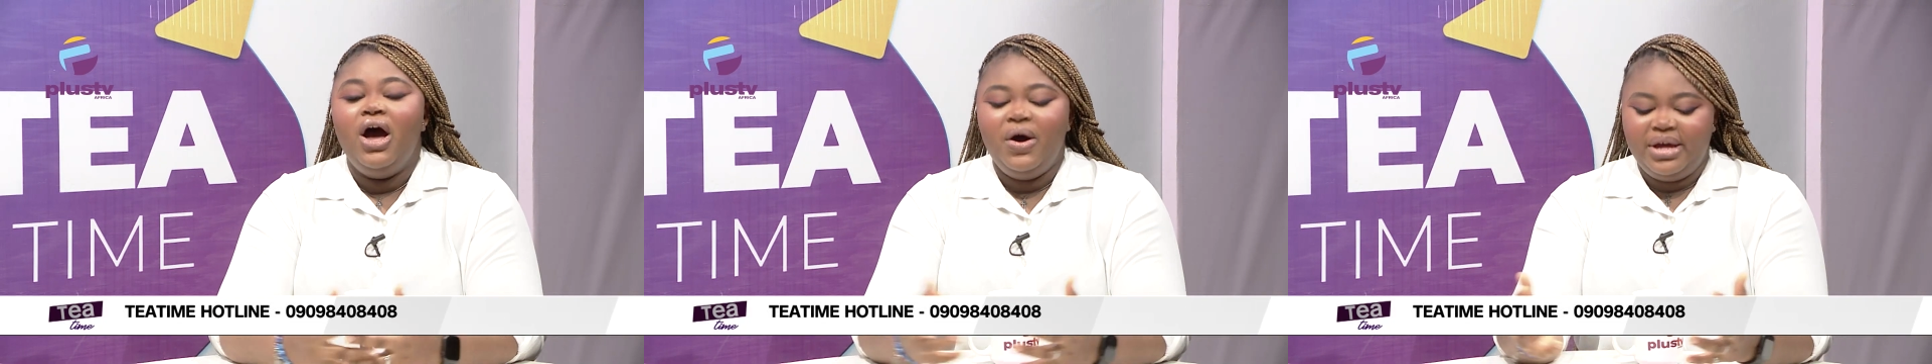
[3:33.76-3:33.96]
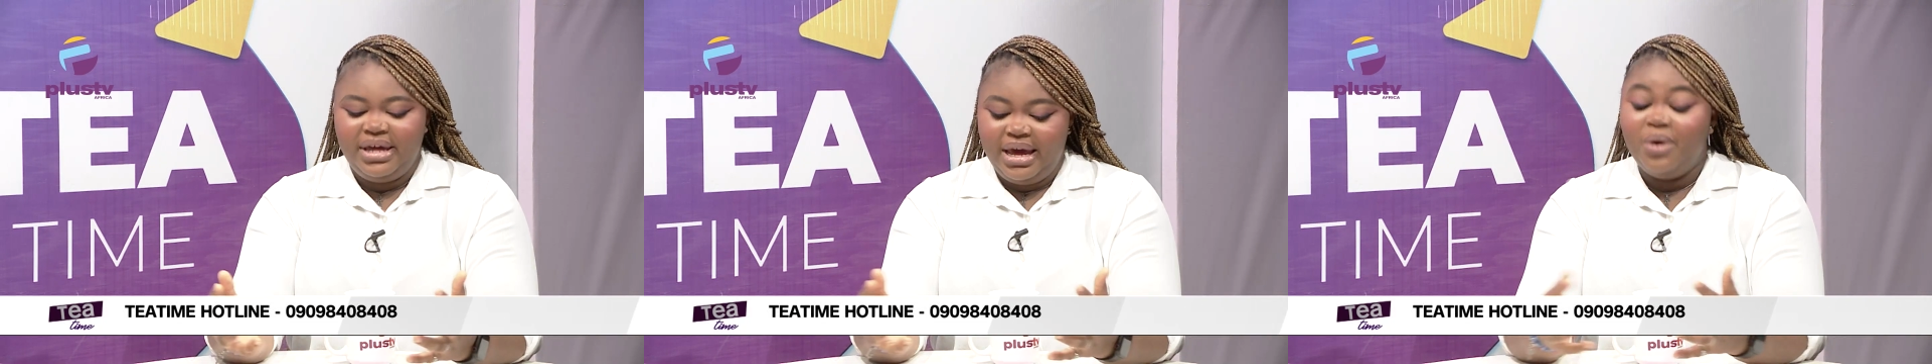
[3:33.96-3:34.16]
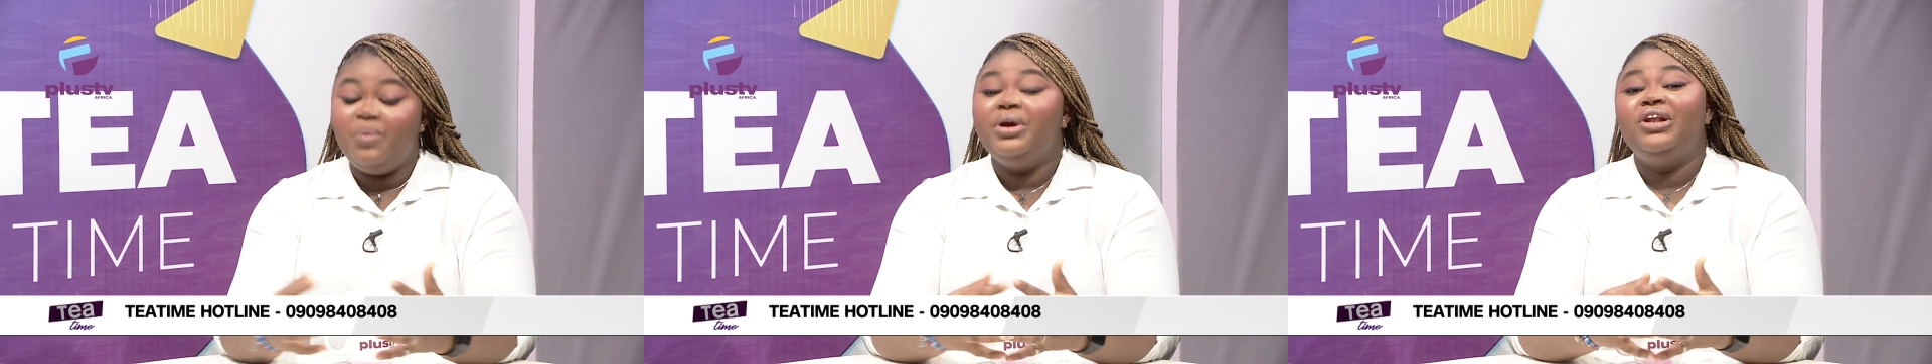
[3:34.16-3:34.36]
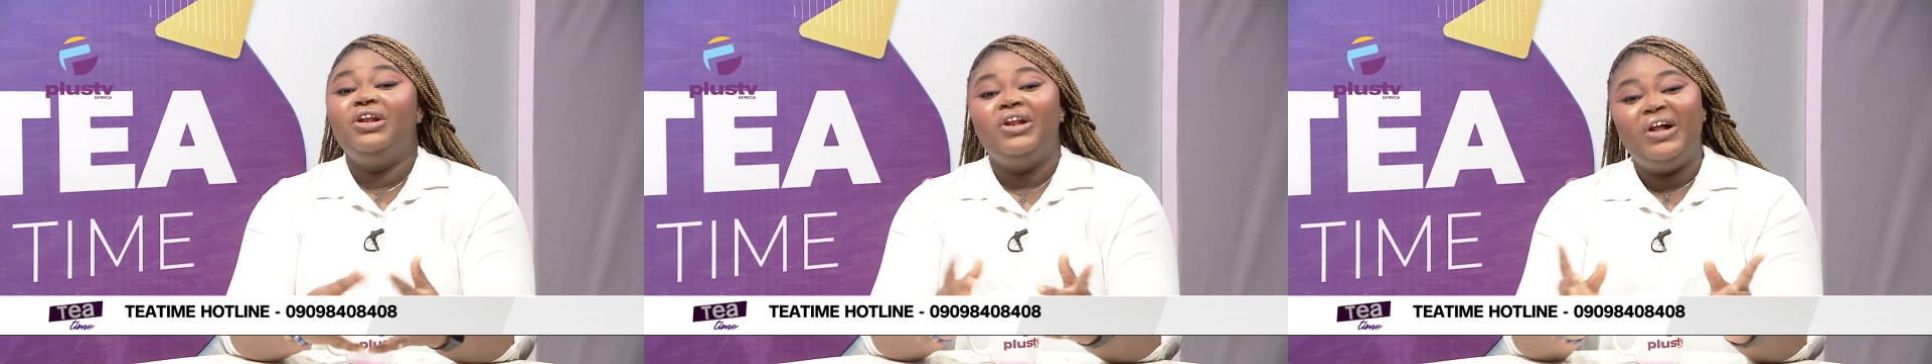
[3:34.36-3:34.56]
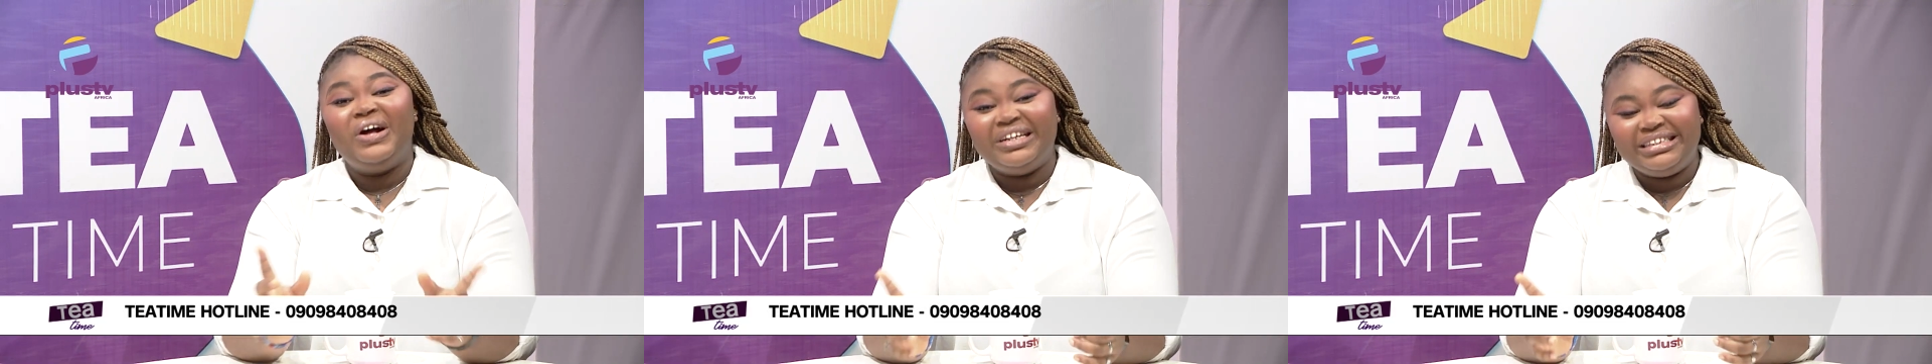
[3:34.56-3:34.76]
Okay,
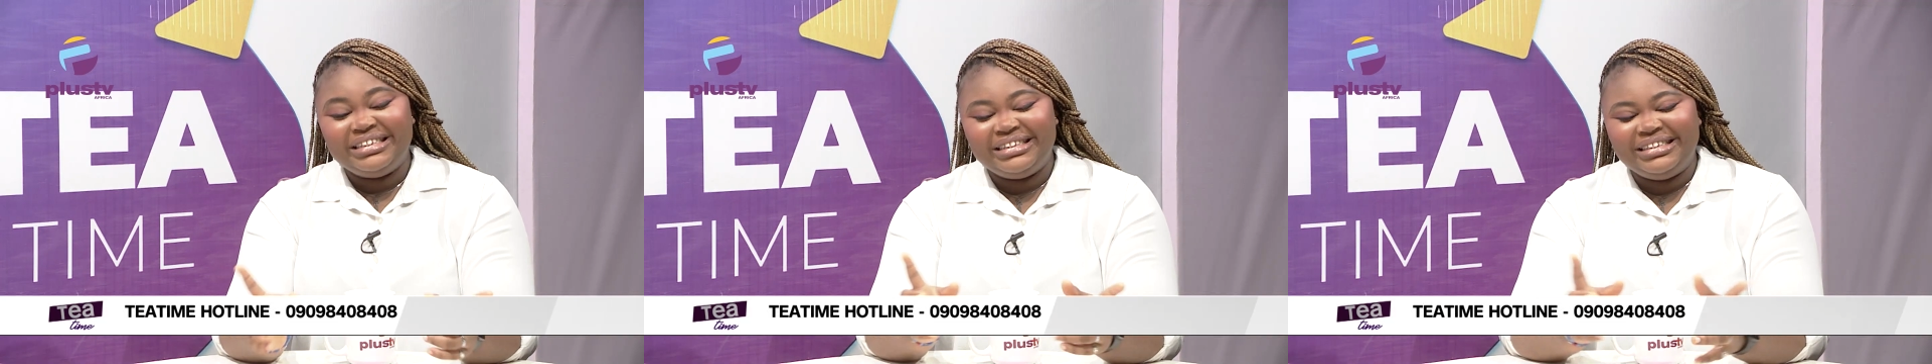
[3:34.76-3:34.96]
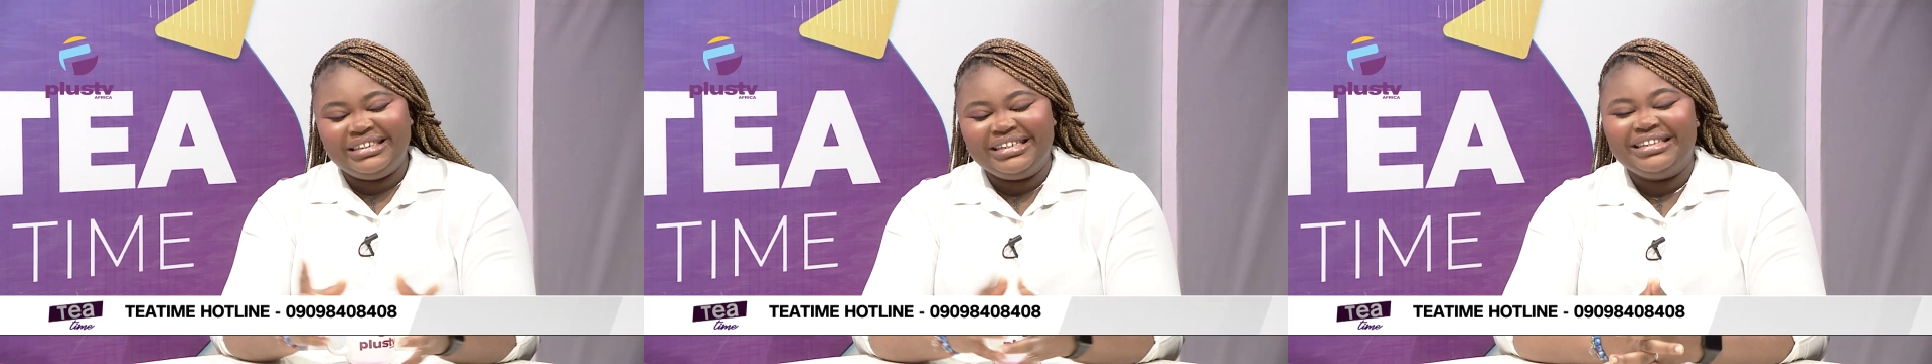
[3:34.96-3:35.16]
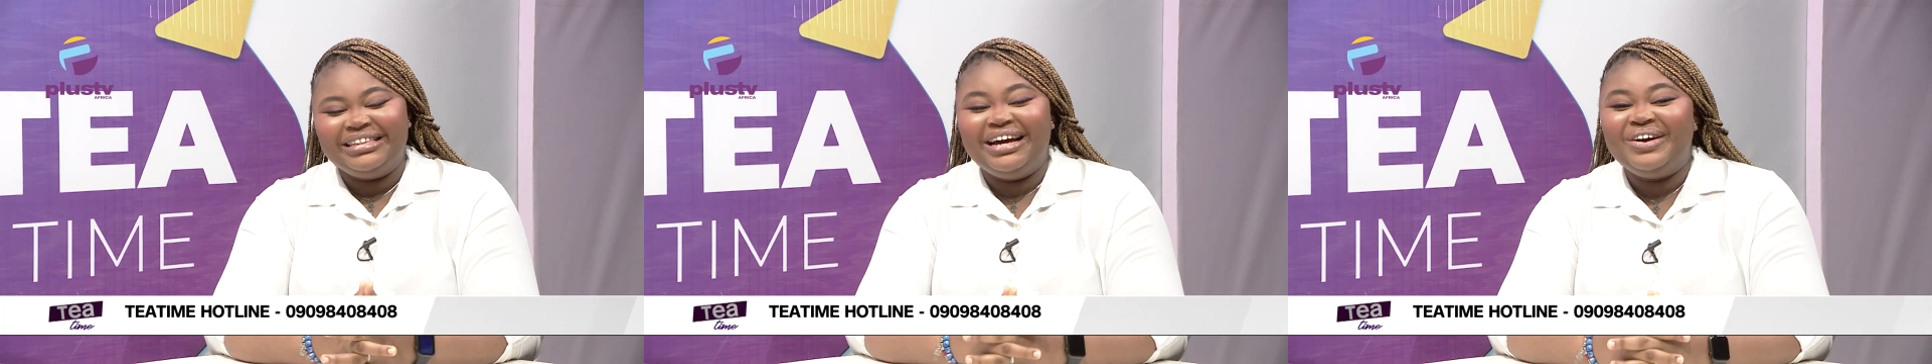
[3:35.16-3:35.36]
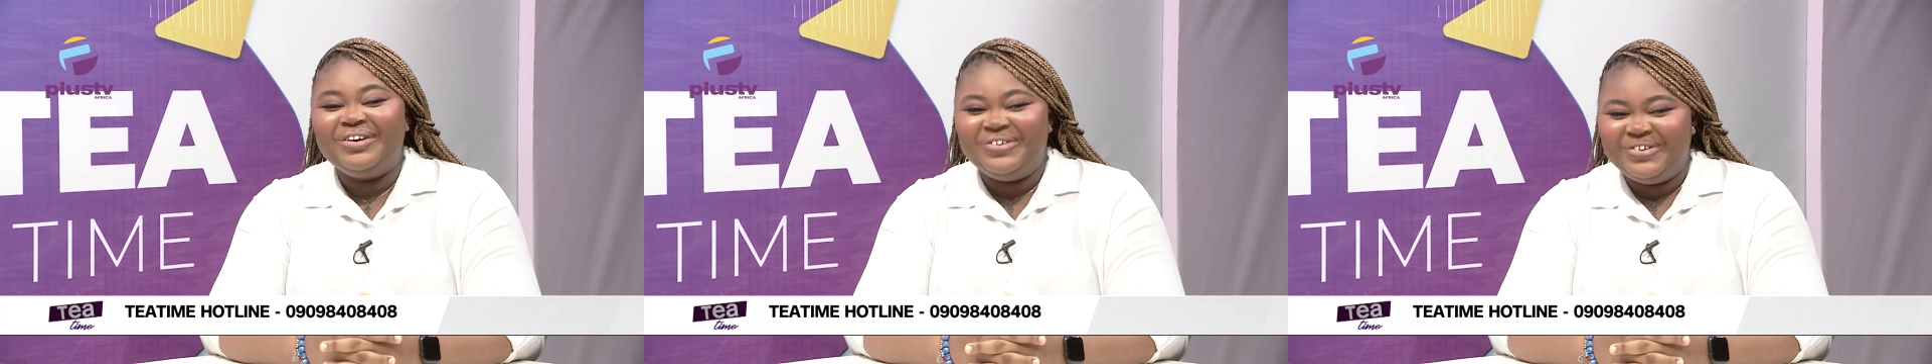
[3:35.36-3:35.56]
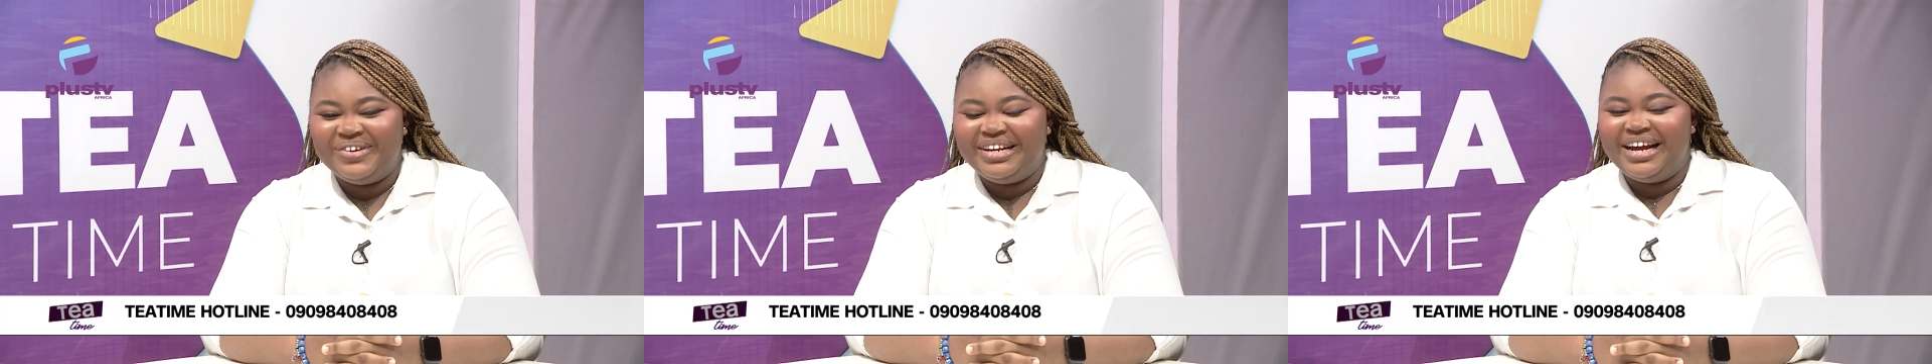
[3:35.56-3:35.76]
we lost that
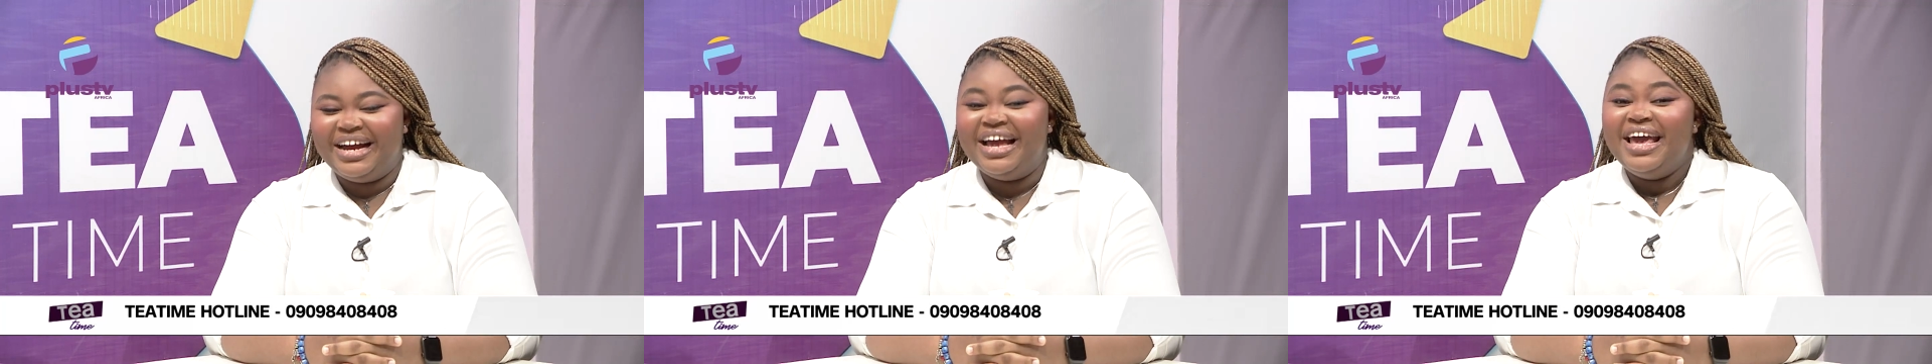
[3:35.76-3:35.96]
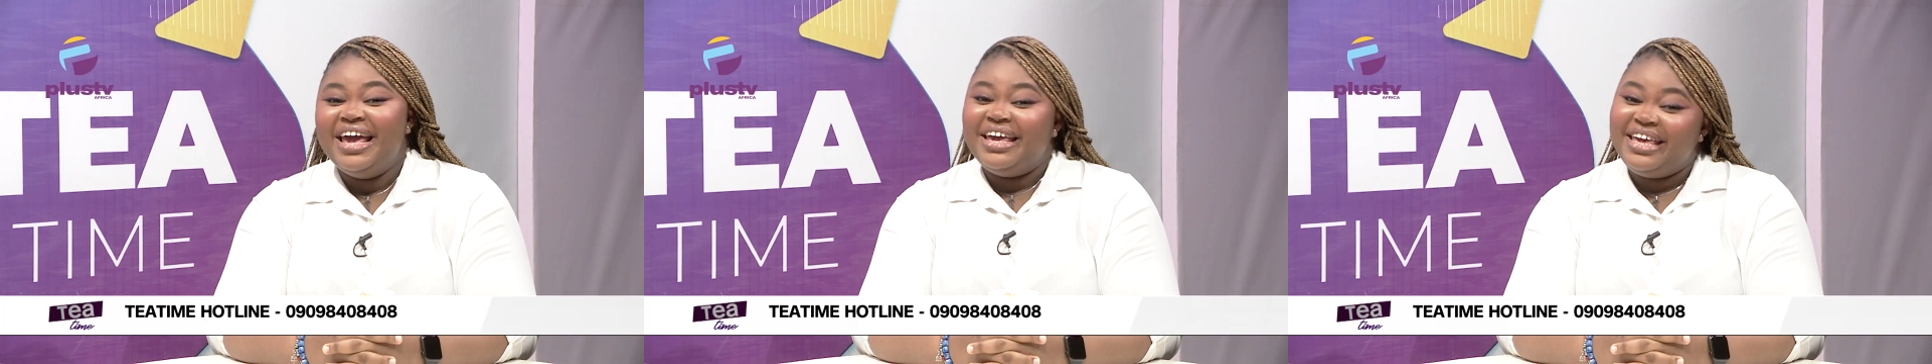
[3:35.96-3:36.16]
caller.